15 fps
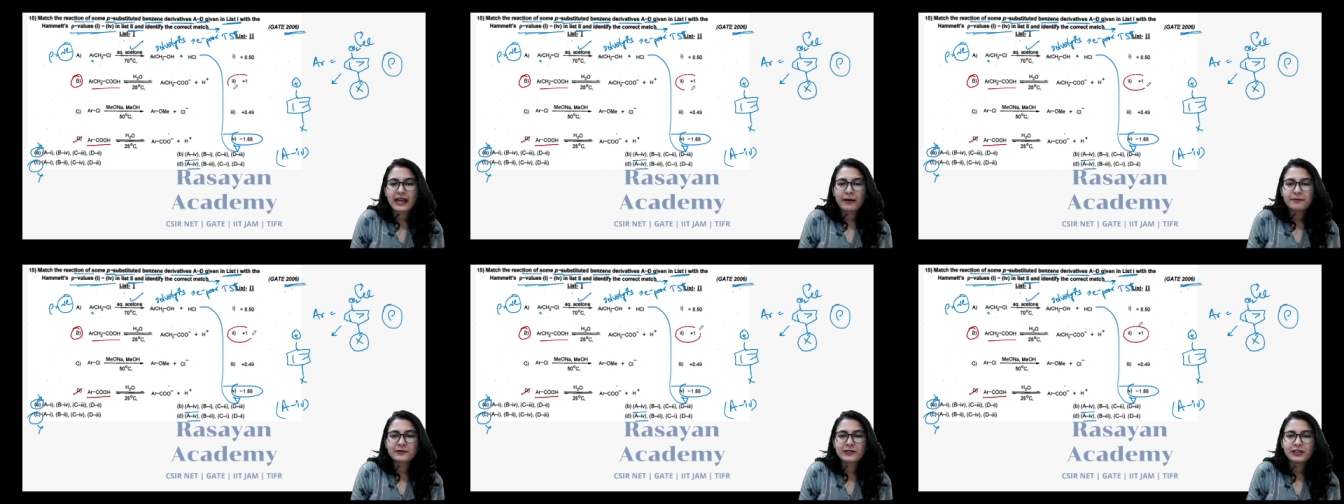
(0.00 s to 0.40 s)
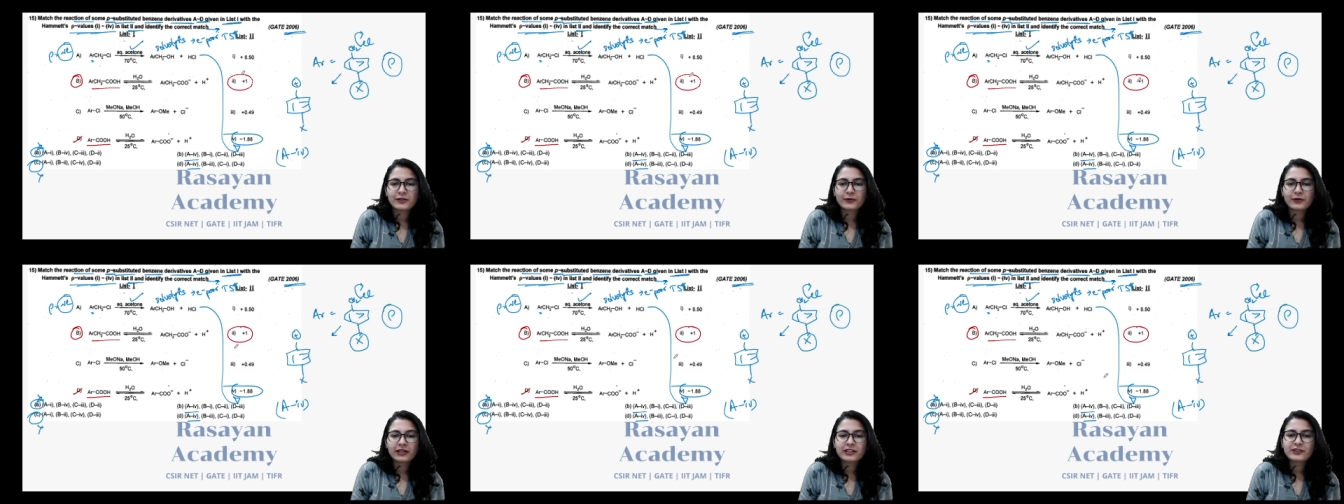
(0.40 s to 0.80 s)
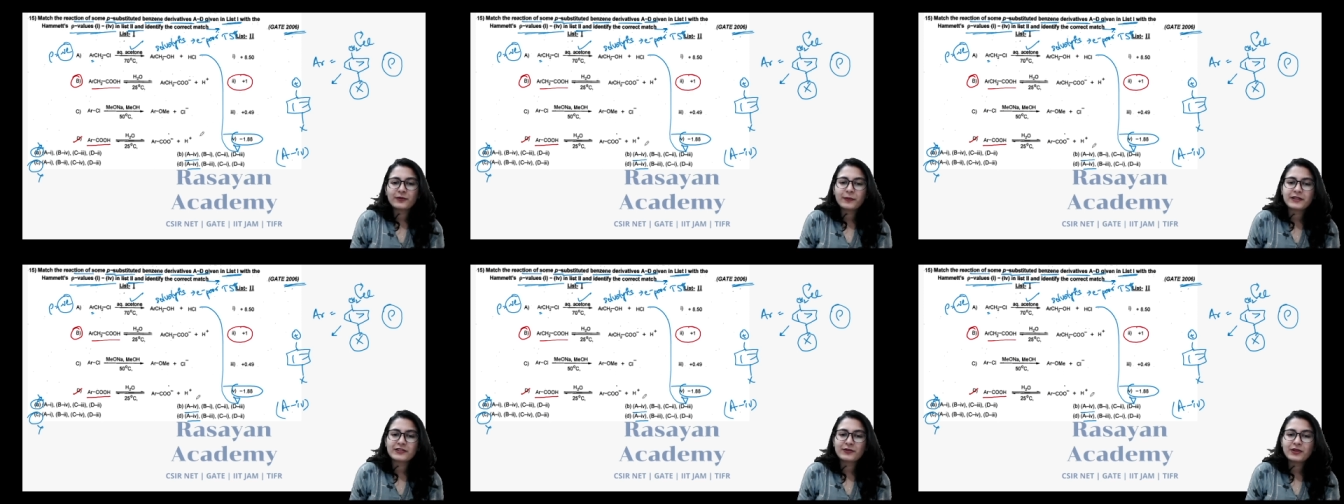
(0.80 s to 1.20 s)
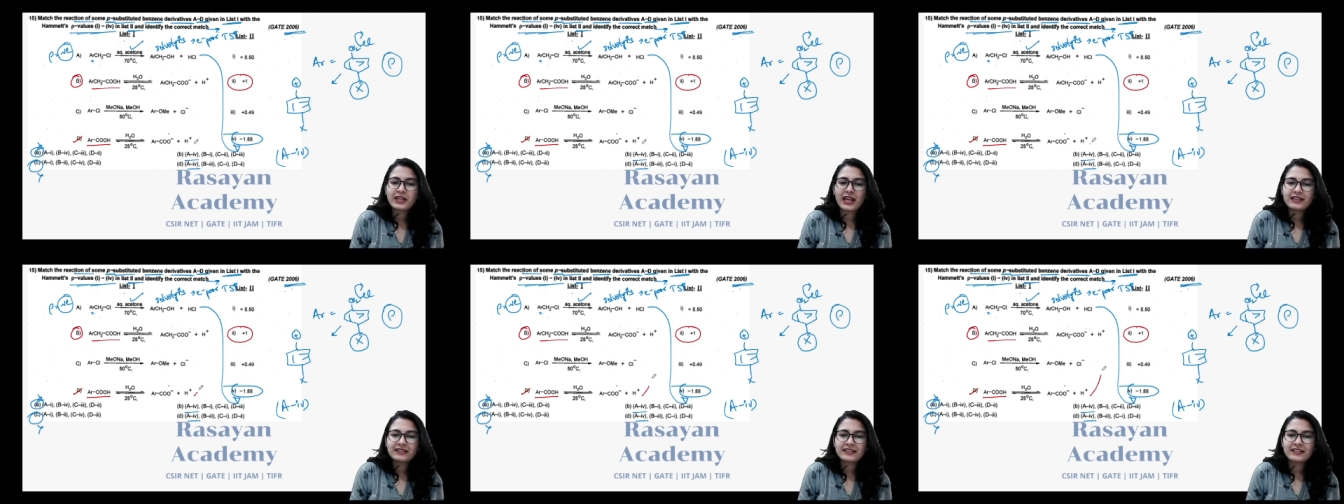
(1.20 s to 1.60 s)
Absolutely. So benzoic
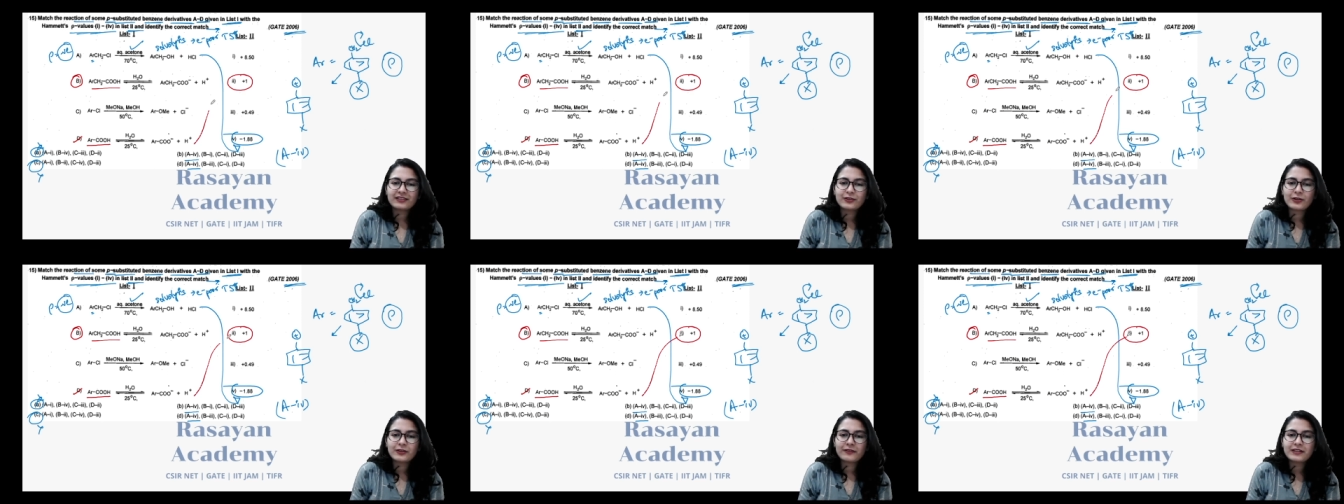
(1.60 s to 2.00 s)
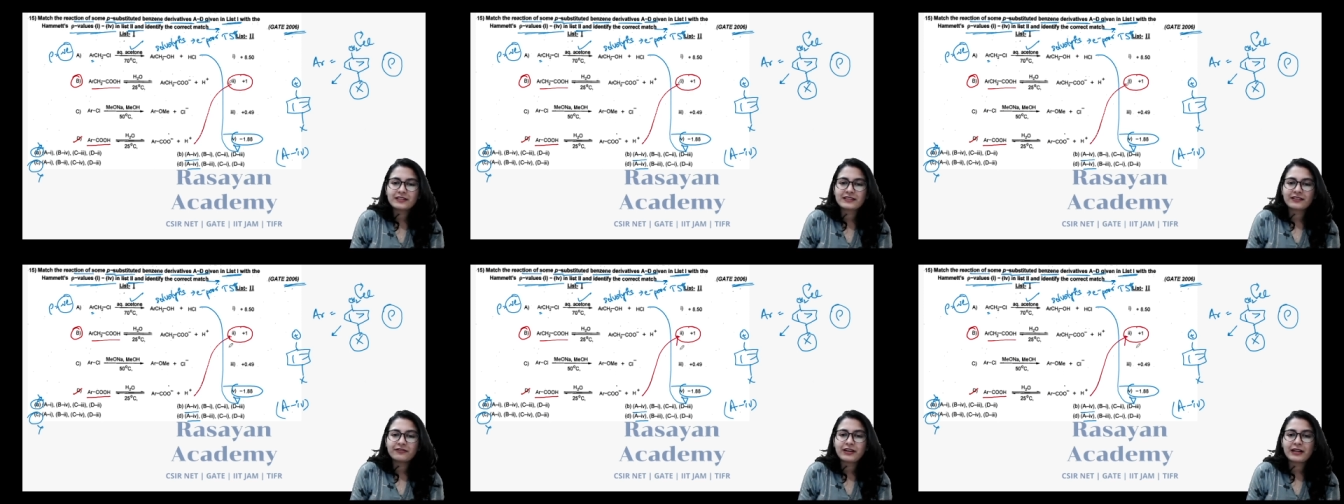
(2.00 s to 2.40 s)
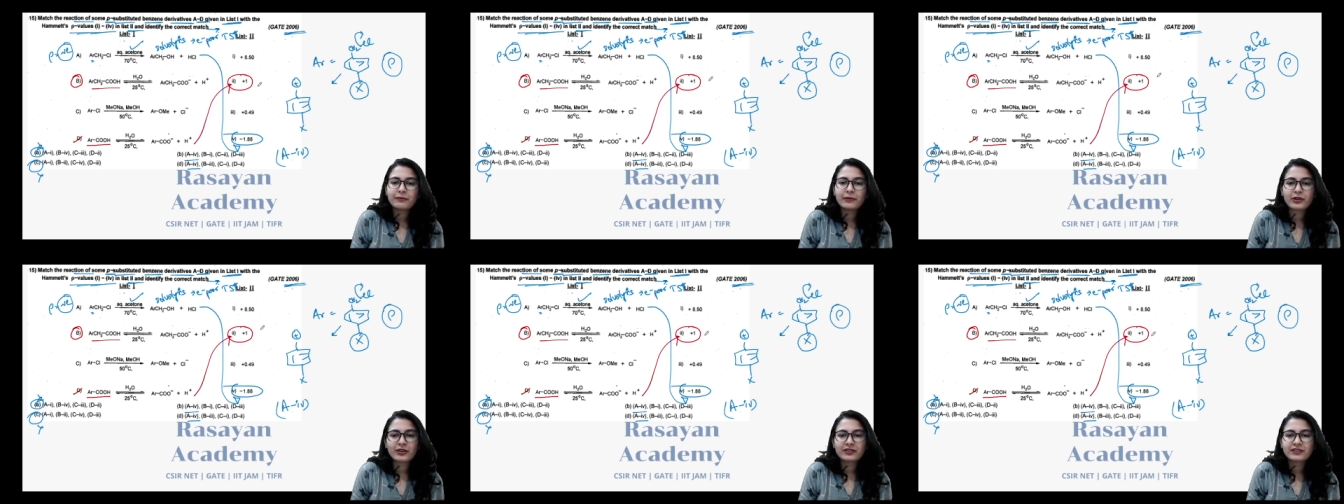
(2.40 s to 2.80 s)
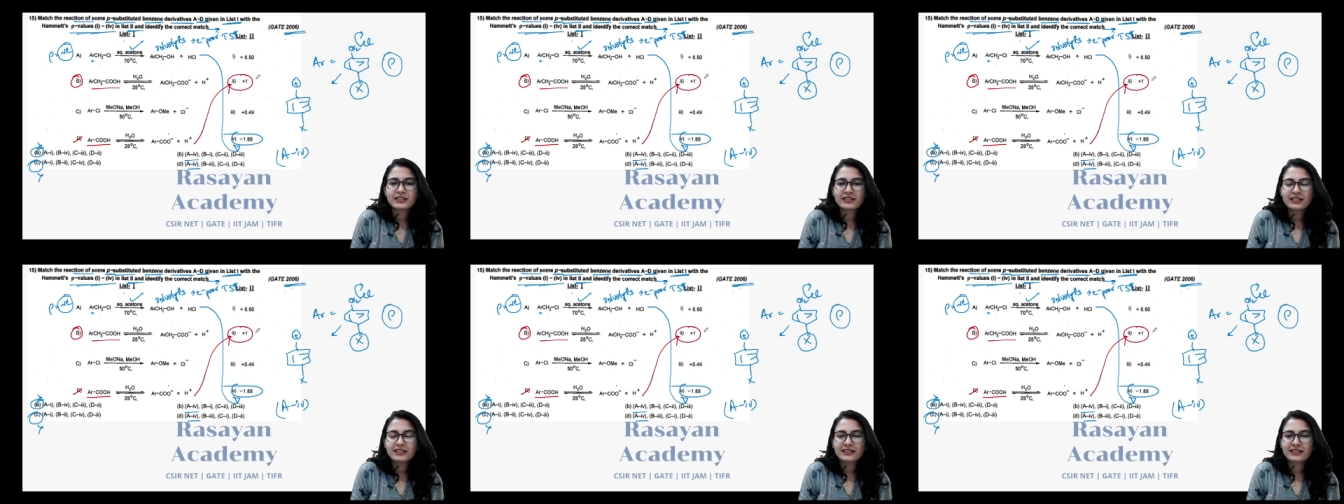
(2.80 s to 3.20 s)
acid is always the one because
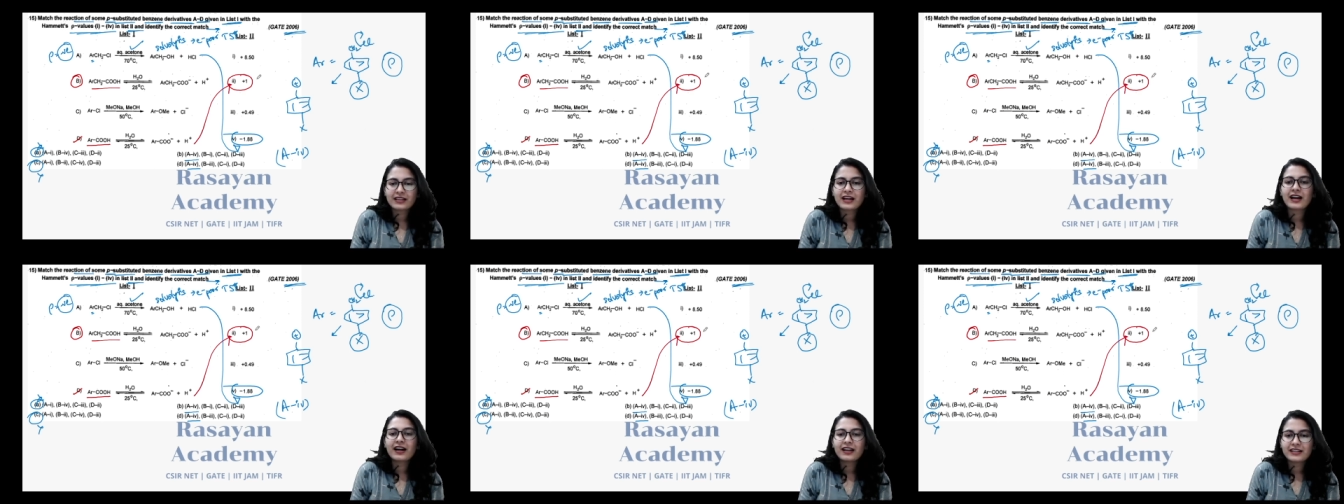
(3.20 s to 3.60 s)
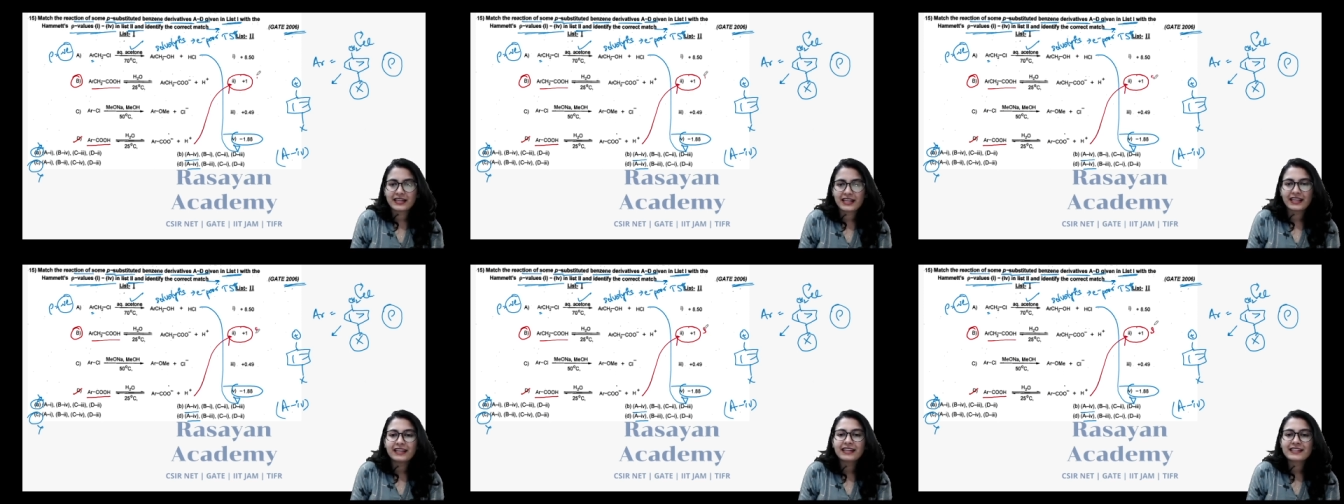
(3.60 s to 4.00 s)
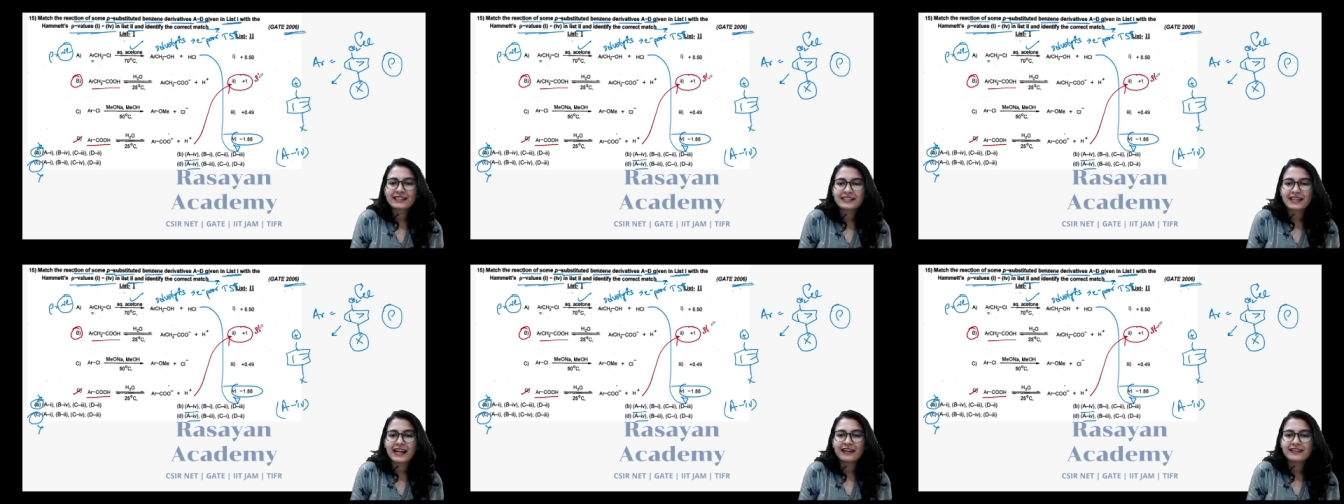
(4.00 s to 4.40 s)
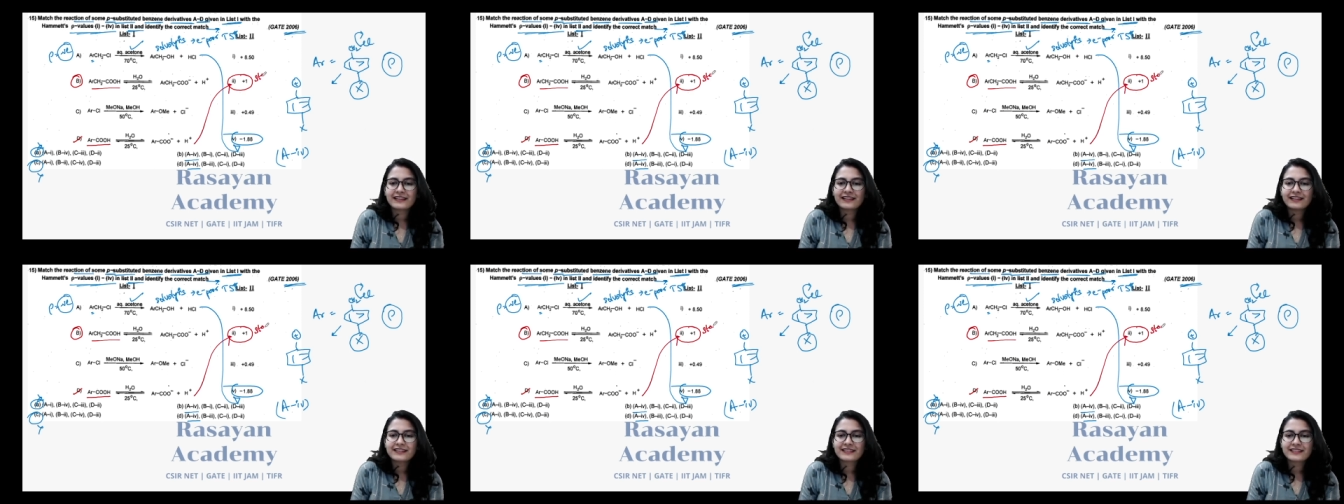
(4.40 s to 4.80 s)
this is uh, taken as
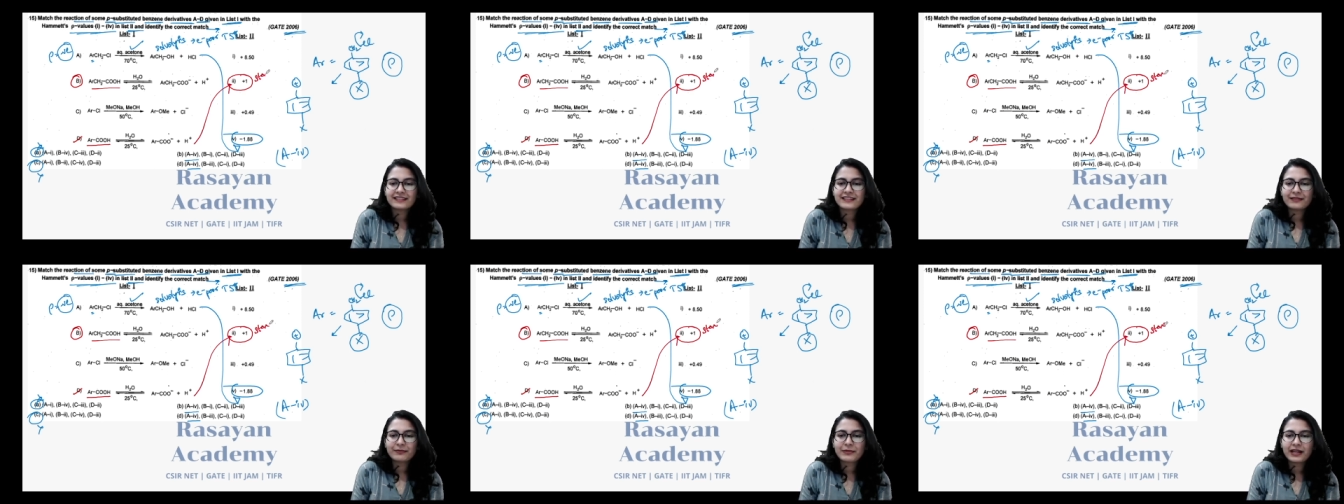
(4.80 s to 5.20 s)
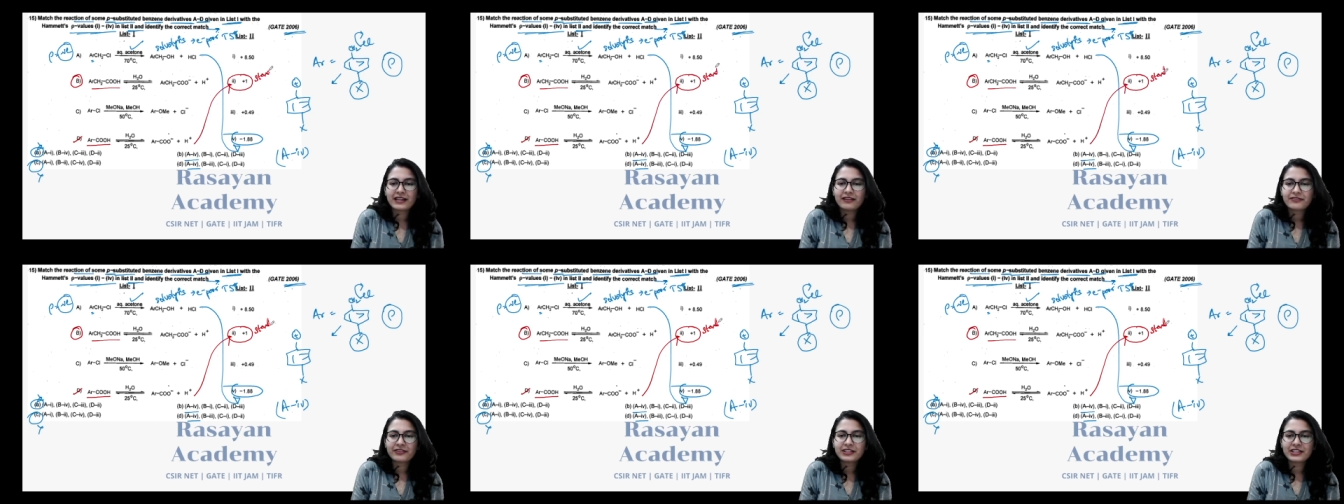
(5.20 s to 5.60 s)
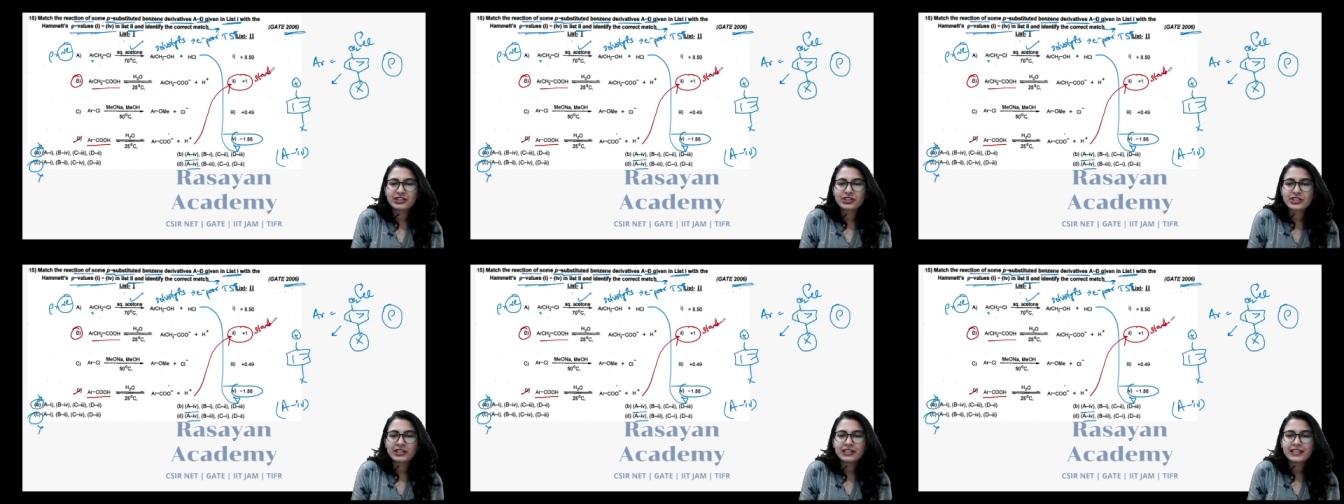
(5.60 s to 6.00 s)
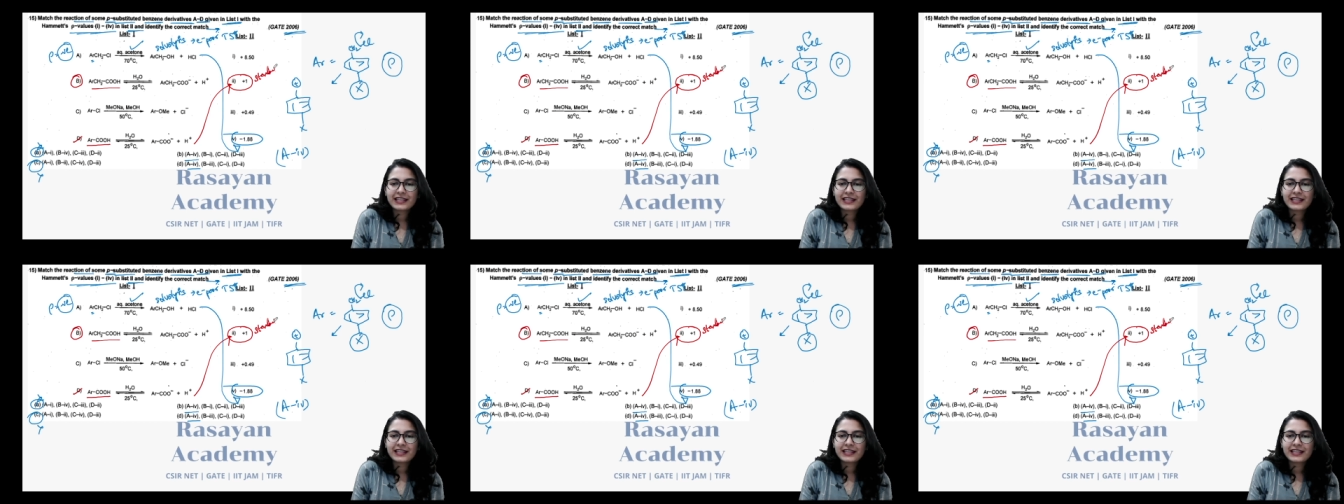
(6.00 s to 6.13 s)
standard, isn't it, by definition?